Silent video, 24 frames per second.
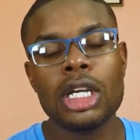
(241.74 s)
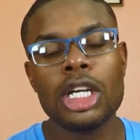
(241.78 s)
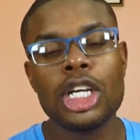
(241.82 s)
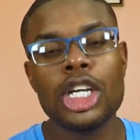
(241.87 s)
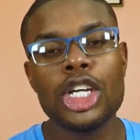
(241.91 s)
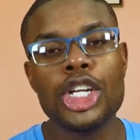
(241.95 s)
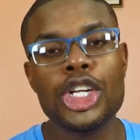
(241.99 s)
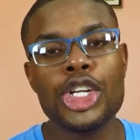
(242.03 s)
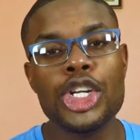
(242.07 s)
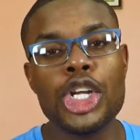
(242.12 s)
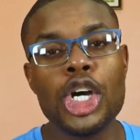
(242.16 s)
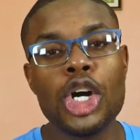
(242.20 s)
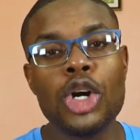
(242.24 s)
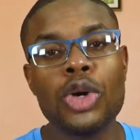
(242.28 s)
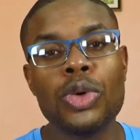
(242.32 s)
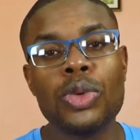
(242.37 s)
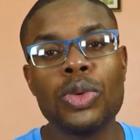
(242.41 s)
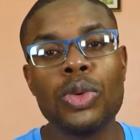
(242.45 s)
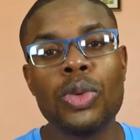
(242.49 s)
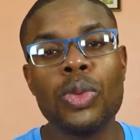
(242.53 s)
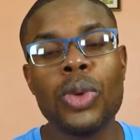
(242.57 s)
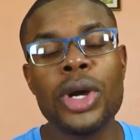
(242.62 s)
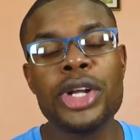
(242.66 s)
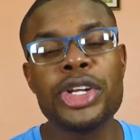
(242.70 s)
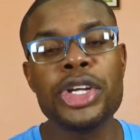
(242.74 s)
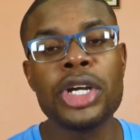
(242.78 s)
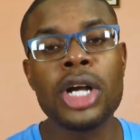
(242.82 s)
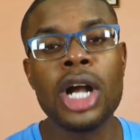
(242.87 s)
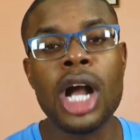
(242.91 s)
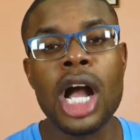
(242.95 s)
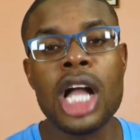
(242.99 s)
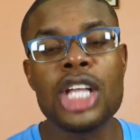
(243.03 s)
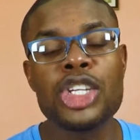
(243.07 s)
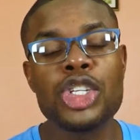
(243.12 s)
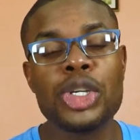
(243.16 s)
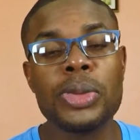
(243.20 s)
Now, when you're
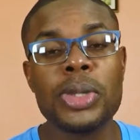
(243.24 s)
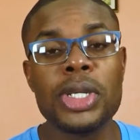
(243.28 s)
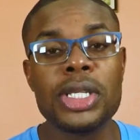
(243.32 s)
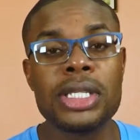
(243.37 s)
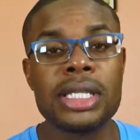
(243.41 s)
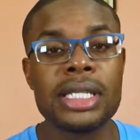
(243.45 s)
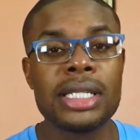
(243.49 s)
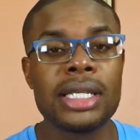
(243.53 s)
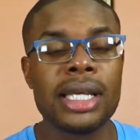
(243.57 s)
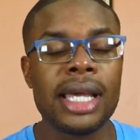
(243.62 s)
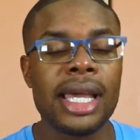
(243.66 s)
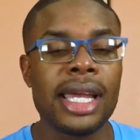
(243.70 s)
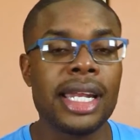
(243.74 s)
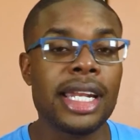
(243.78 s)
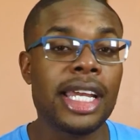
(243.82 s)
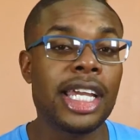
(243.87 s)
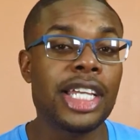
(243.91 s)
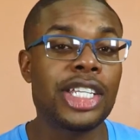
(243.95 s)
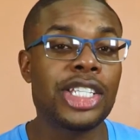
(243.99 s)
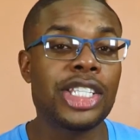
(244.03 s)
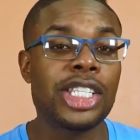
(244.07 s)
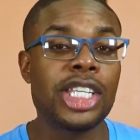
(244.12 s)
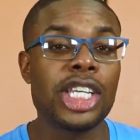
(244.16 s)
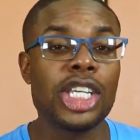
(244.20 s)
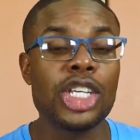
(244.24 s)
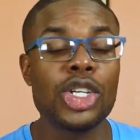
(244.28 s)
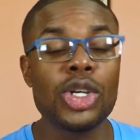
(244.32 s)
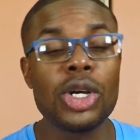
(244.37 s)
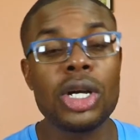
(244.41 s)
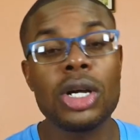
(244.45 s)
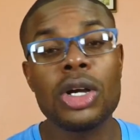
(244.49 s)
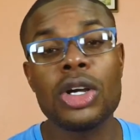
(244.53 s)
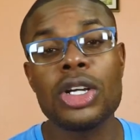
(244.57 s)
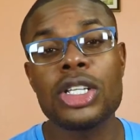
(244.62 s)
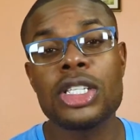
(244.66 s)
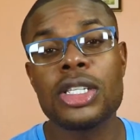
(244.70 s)
contributing to NHT, you're
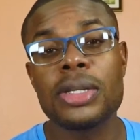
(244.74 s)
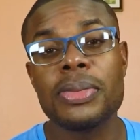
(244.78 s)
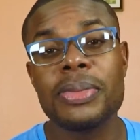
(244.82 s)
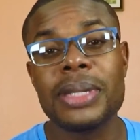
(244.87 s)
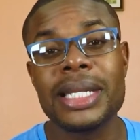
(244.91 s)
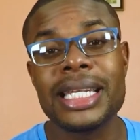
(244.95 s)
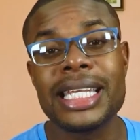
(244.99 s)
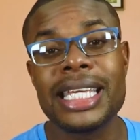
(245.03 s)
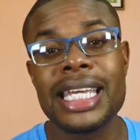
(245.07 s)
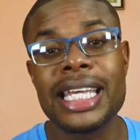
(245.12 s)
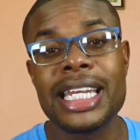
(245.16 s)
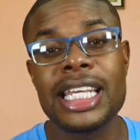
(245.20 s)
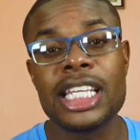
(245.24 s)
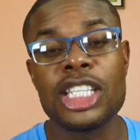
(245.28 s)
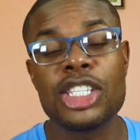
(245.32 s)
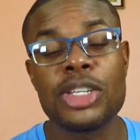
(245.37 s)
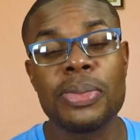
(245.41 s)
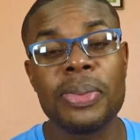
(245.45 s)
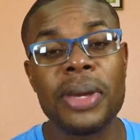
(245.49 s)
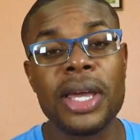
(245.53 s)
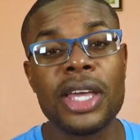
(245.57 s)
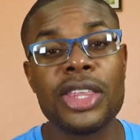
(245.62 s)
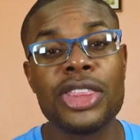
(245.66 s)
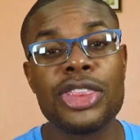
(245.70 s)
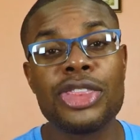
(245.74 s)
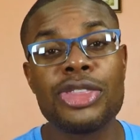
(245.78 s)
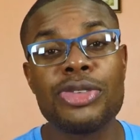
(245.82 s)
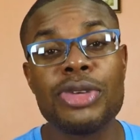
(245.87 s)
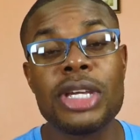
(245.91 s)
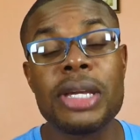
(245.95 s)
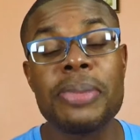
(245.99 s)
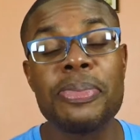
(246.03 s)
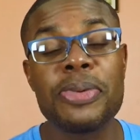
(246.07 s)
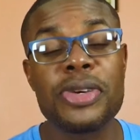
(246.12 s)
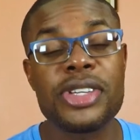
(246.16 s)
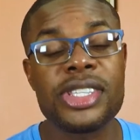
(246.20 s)
going to be needing to pay
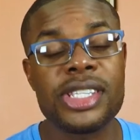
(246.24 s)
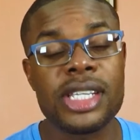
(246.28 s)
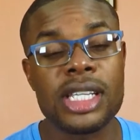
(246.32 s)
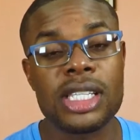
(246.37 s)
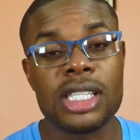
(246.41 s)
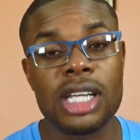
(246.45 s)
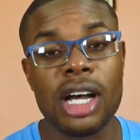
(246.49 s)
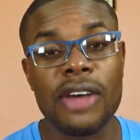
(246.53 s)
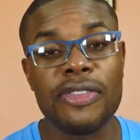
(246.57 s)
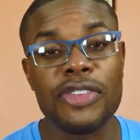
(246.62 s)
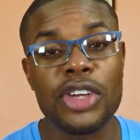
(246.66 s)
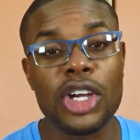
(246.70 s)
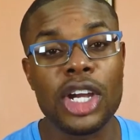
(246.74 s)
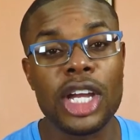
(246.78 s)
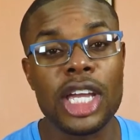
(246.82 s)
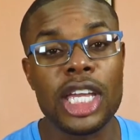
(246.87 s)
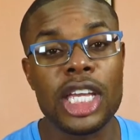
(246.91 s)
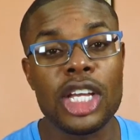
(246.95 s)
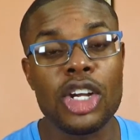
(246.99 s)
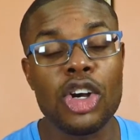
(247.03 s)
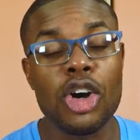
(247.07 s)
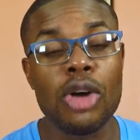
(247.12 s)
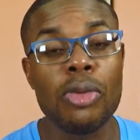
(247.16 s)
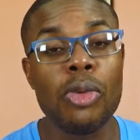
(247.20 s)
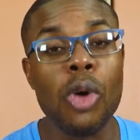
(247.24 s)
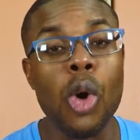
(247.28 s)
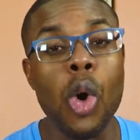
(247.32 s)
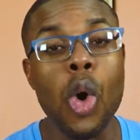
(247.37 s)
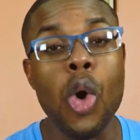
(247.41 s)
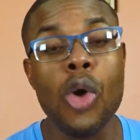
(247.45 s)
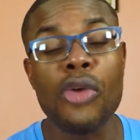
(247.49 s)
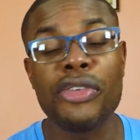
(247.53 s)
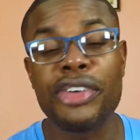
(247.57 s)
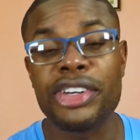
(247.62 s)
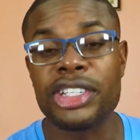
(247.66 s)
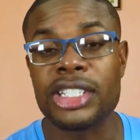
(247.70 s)
3% of your income
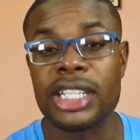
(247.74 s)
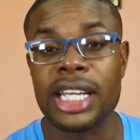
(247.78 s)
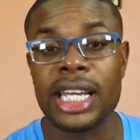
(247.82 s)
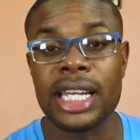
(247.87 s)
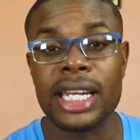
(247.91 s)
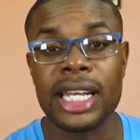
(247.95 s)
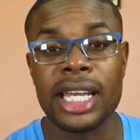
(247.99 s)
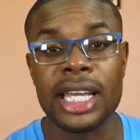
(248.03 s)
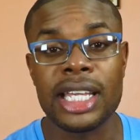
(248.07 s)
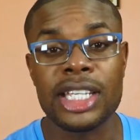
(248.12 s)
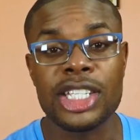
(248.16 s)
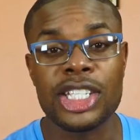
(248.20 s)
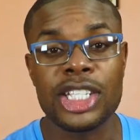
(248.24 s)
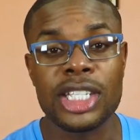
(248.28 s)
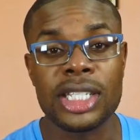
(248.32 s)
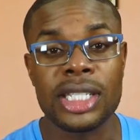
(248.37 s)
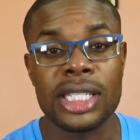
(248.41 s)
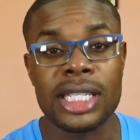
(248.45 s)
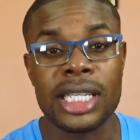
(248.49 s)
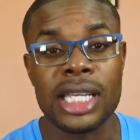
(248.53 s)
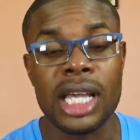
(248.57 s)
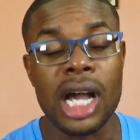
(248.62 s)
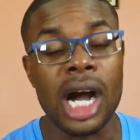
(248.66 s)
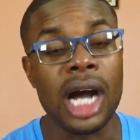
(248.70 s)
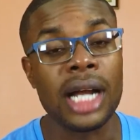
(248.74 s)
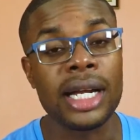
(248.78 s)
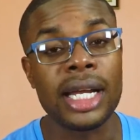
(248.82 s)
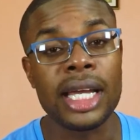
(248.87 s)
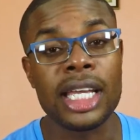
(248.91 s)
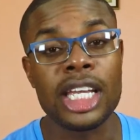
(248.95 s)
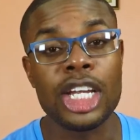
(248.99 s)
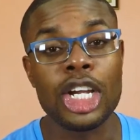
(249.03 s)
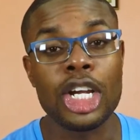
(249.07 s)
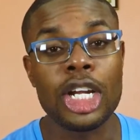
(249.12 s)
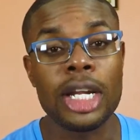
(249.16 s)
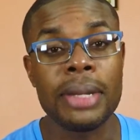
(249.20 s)
over to NHT on a
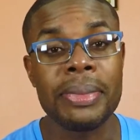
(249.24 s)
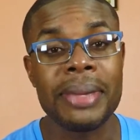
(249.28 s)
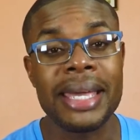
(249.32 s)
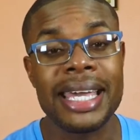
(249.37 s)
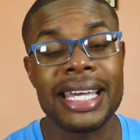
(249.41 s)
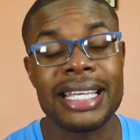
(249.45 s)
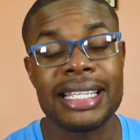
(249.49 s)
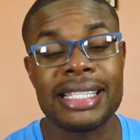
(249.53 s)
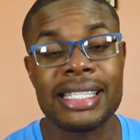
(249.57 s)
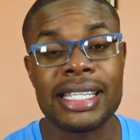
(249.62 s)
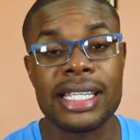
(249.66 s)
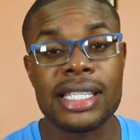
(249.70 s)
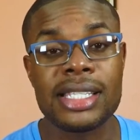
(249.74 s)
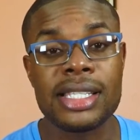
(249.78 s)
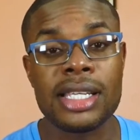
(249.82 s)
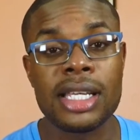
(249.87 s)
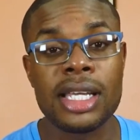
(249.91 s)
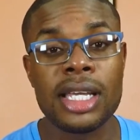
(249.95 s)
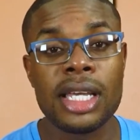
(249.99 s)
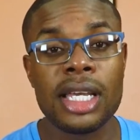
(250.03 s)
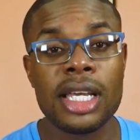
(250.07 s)
yearly basis.